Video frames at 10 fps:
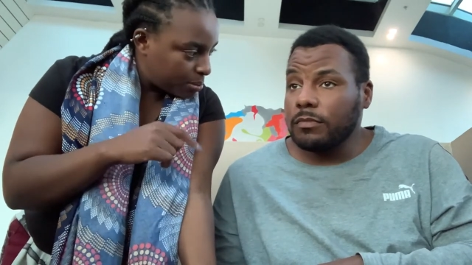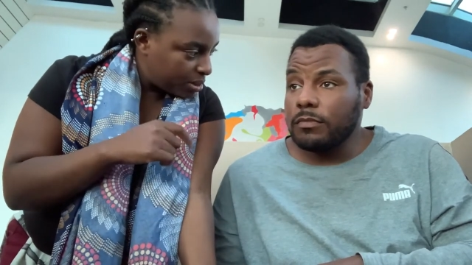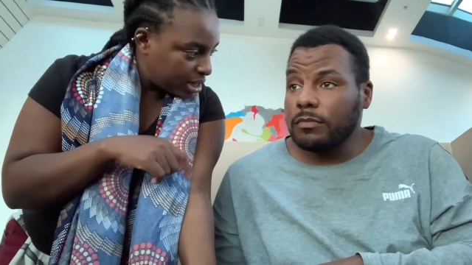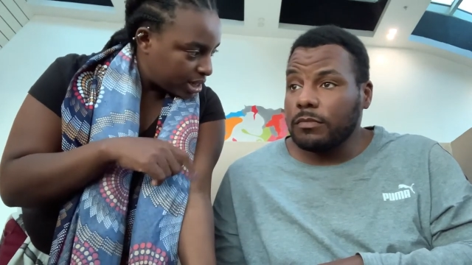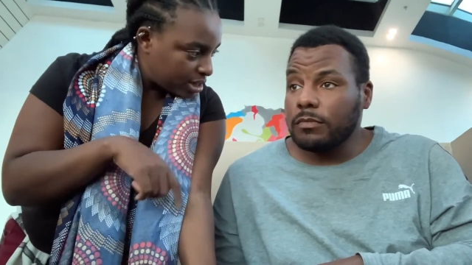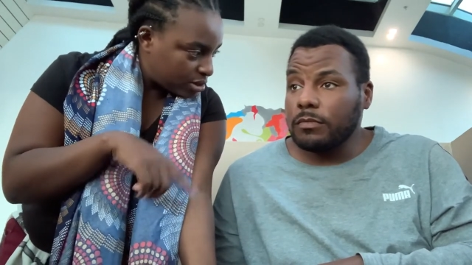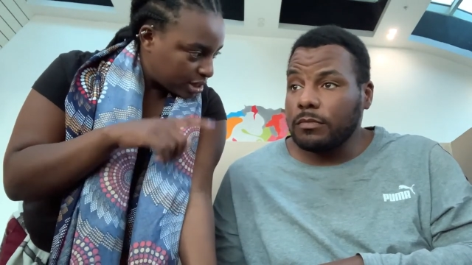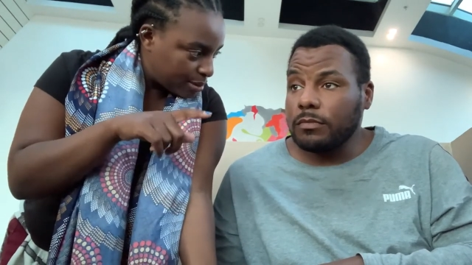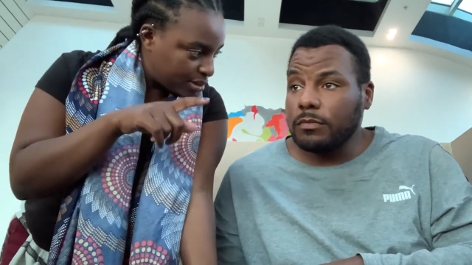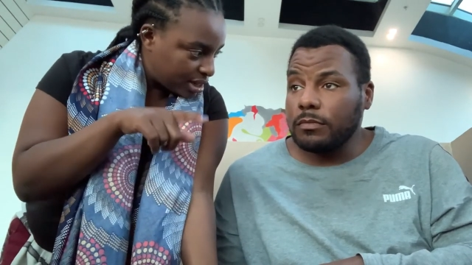Speaker 1: remember the lady
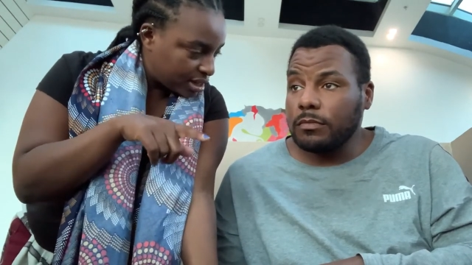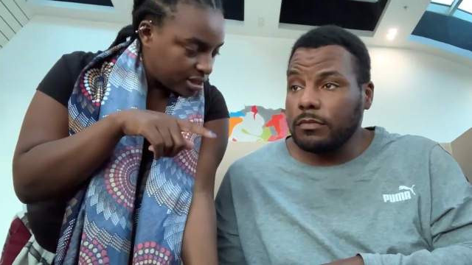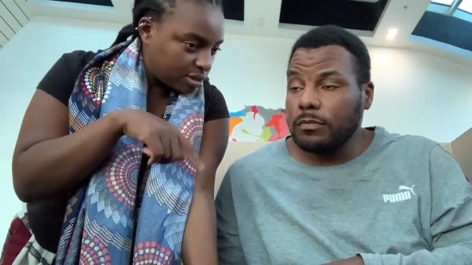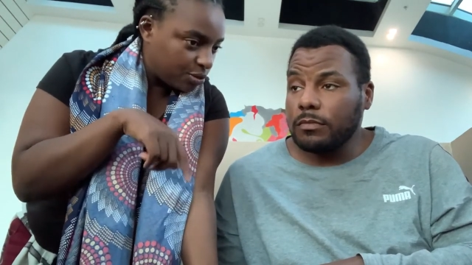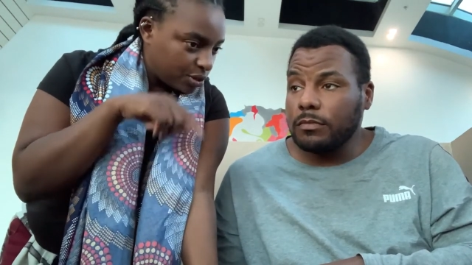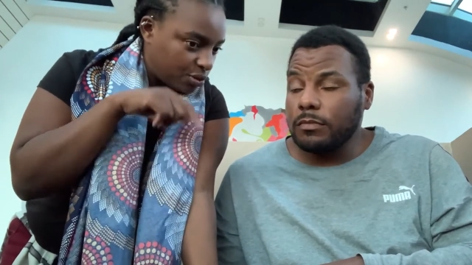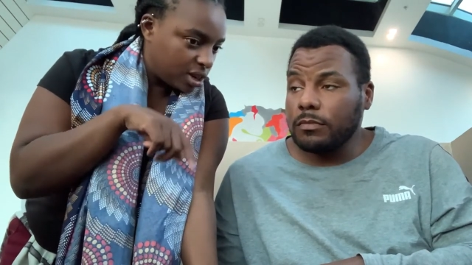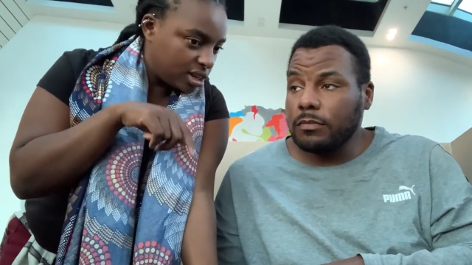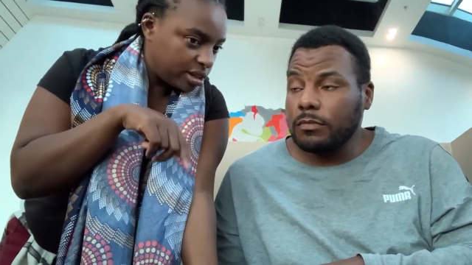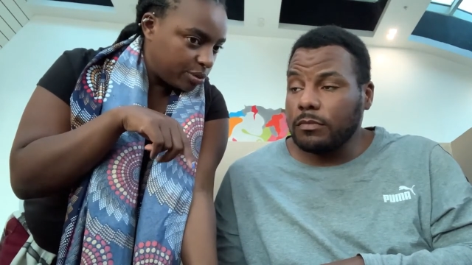kept telling us if for
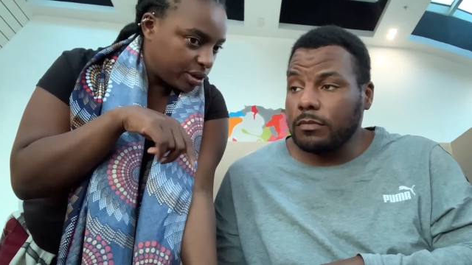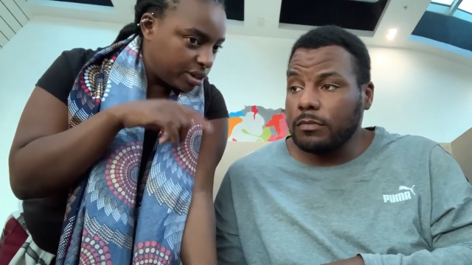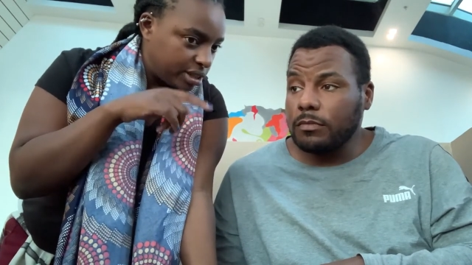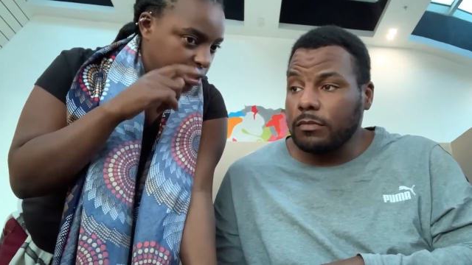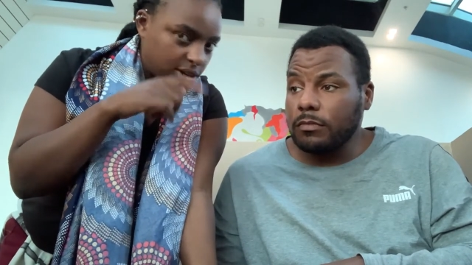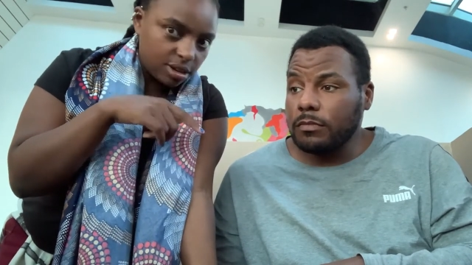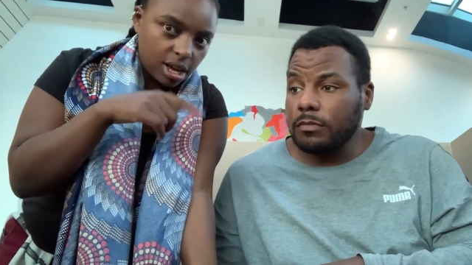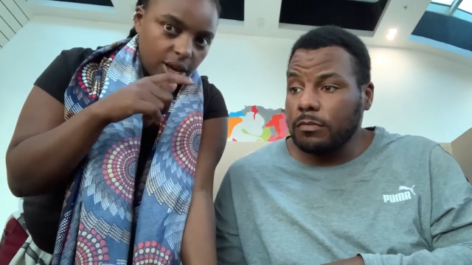anything regarding the